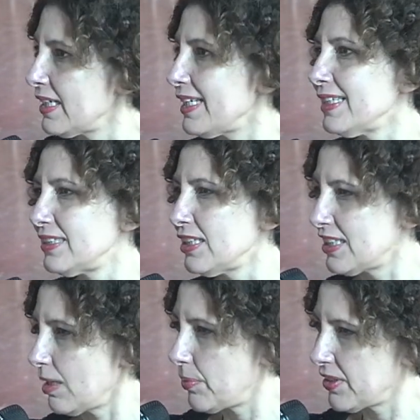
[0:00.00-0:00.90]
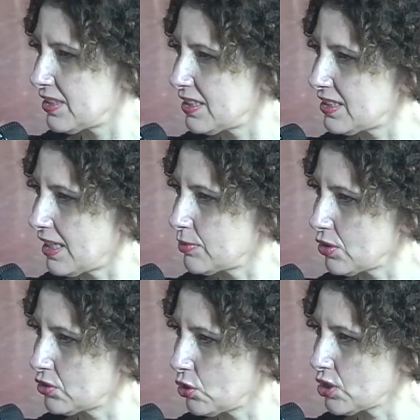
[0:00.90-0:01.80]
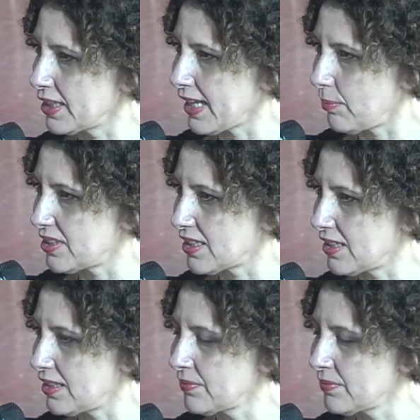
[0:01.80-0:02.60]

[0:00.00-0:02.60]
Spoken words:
is interpreted in terms of social capital.